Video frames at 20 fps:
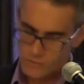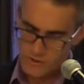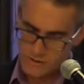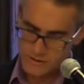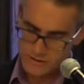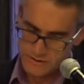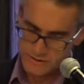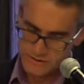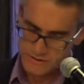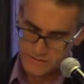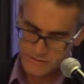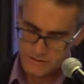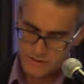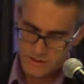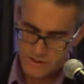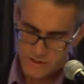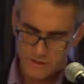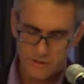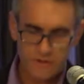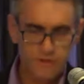workers
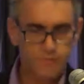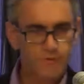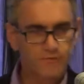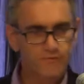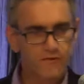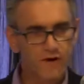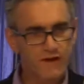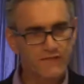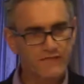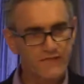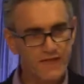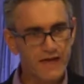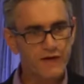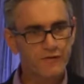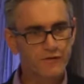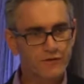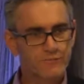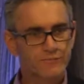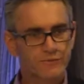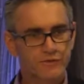could provide
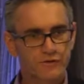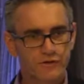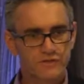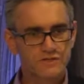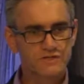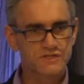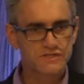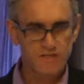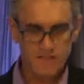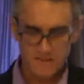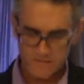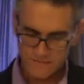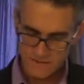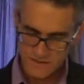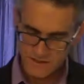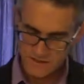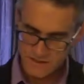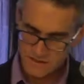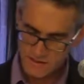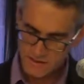their input on
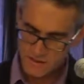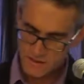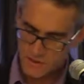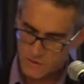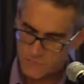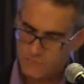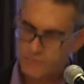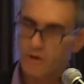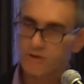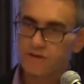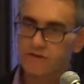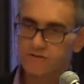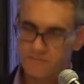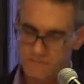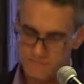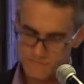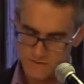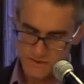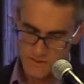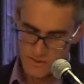safety,
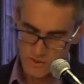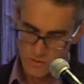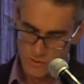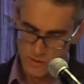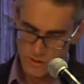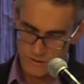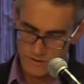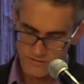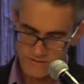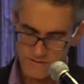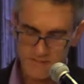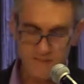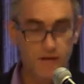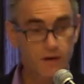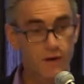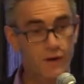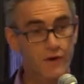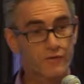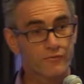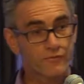productivity, and quality
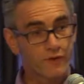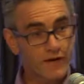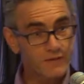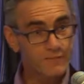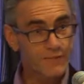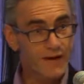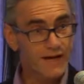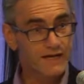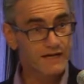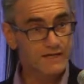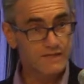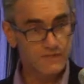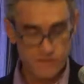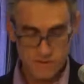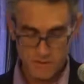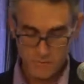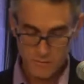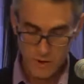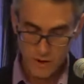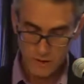right back into
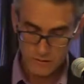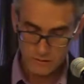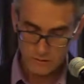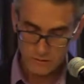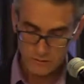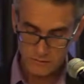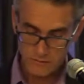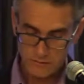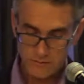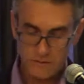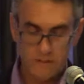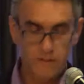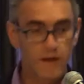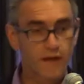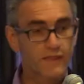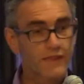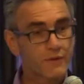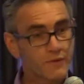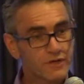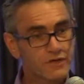the model,
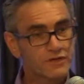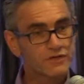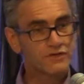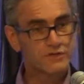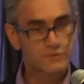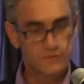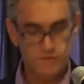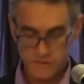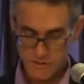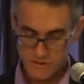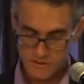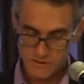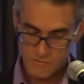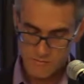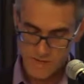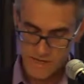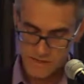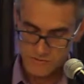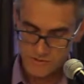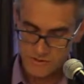and then we can use it as a
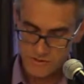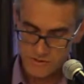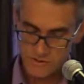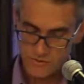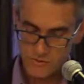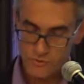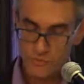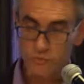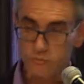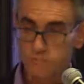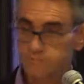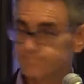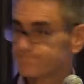metrics tool?